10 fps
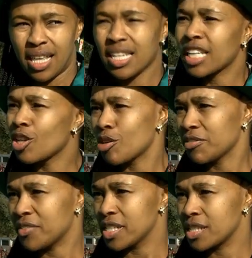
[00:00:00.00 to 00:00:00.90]
I think a
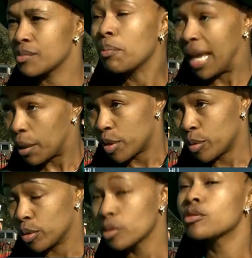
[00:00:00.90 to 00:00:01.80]
lot of us
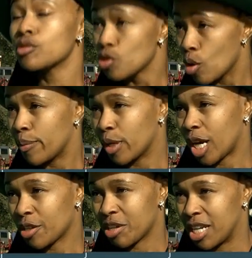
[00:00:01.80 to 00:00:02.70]
black people know
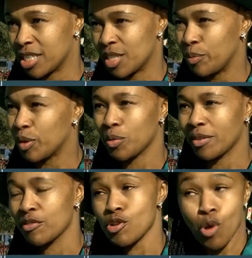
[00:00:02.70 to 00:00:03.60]
about agriculture,
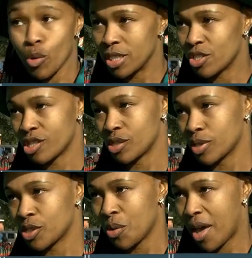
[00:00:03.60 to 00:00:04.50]
but we have no
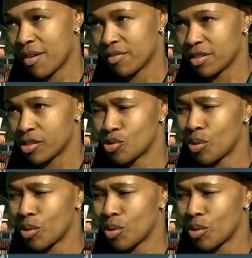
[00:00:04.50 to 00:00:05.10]
interest whatsoever.